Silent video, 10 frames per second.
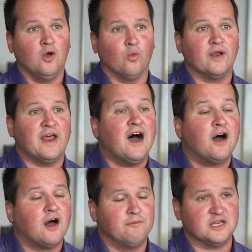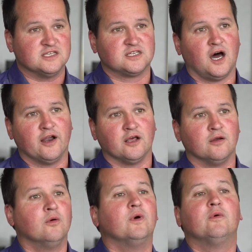When our company started,
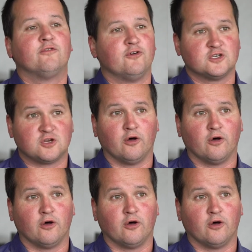we were the first